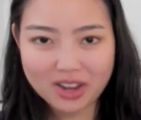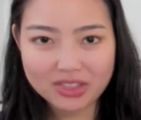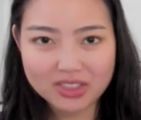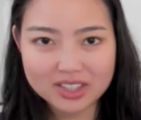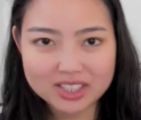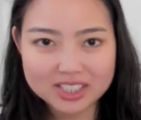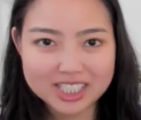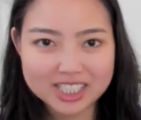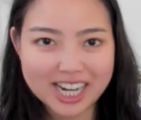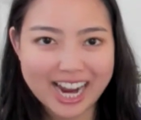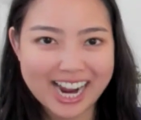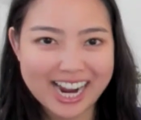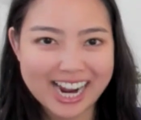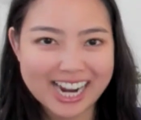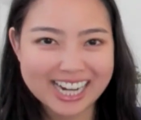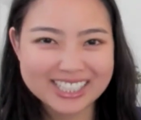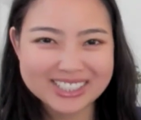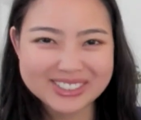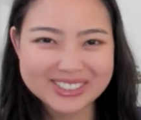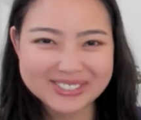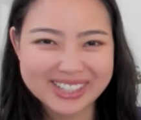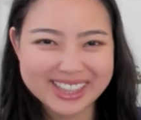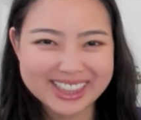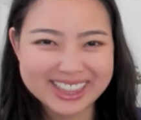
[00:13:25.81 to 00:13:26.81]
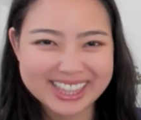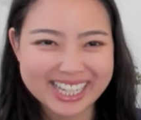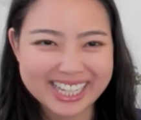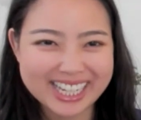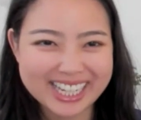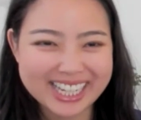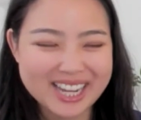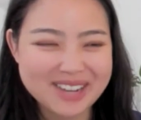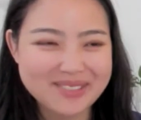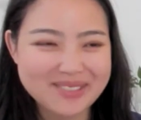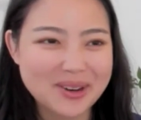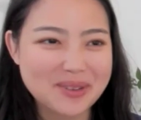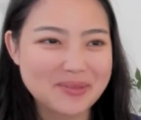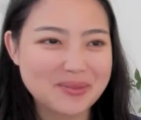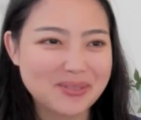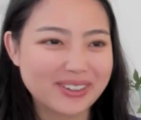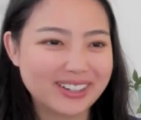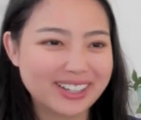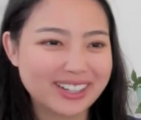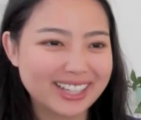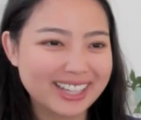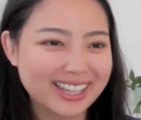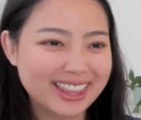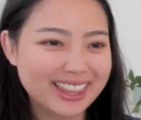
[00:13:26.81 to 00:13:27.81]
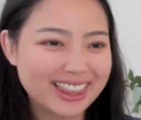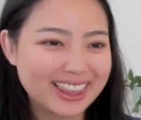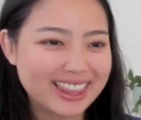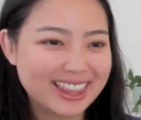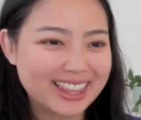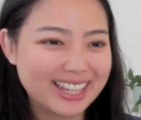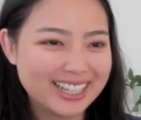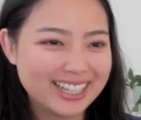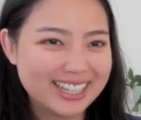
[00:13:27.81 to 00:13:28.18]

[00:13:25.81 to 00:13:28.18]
the chat what they came up with